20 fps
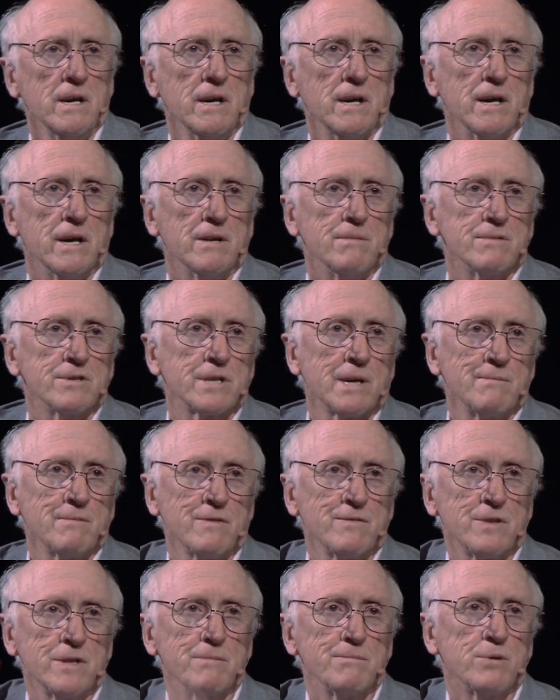And some of
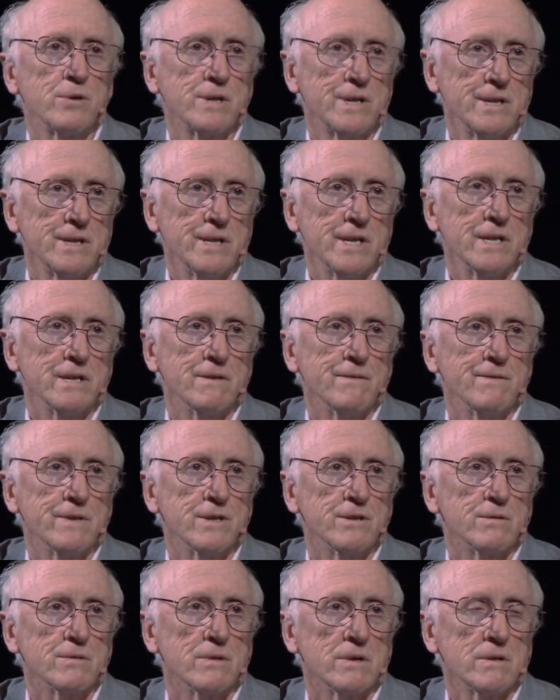it you put in the
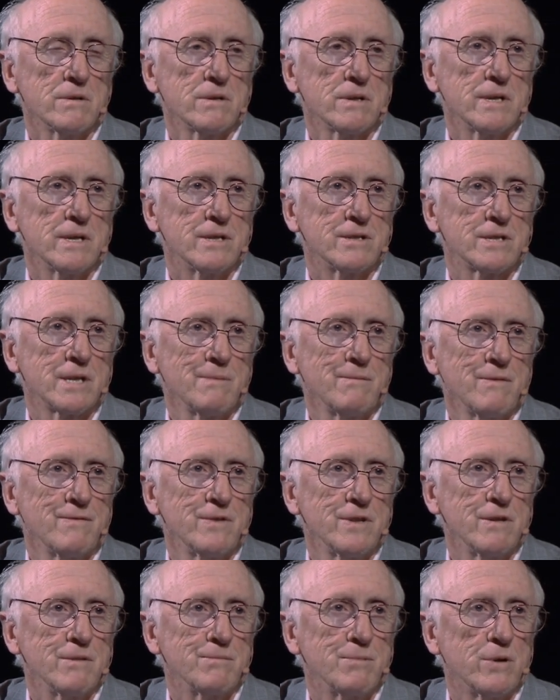individual, and some of it
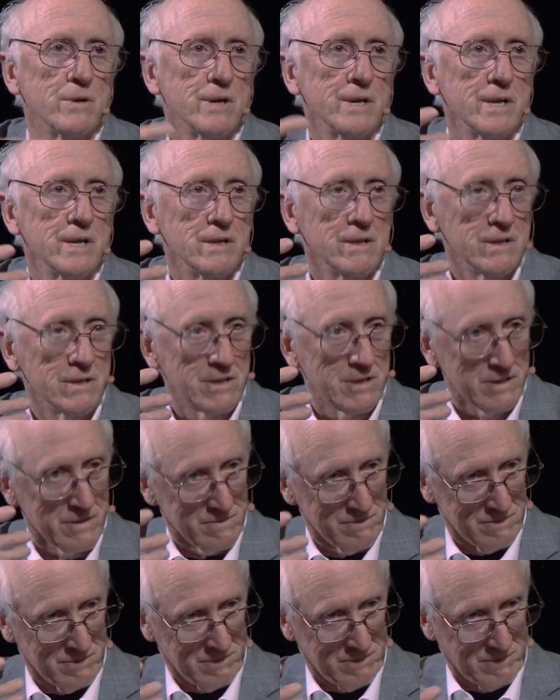you put in this
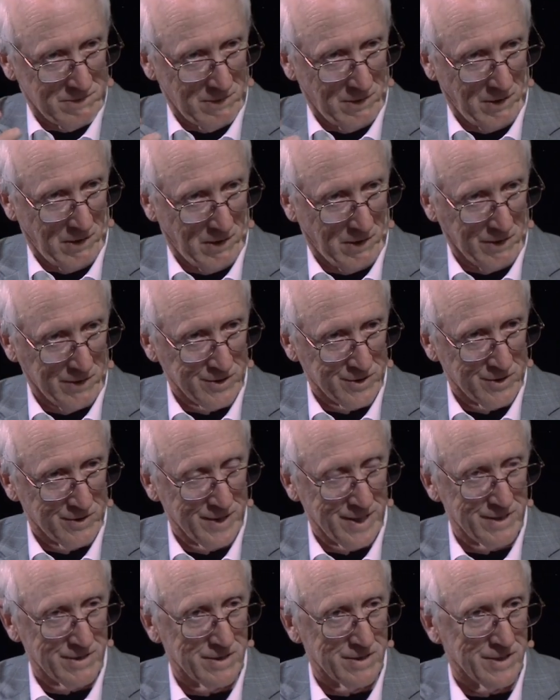larger
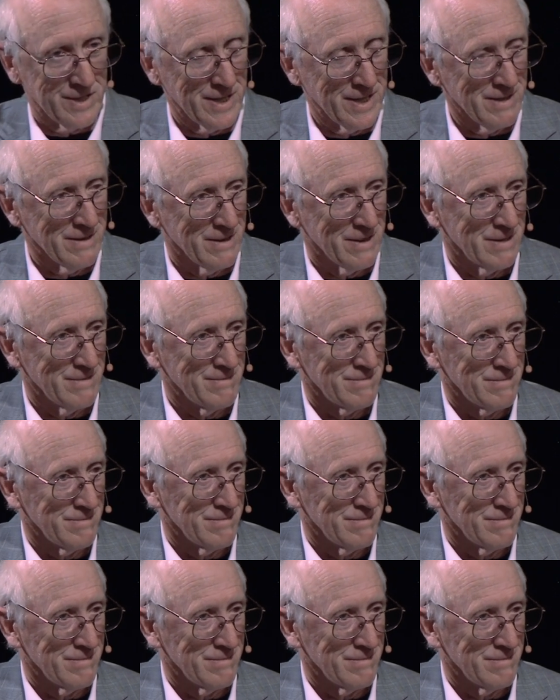entity that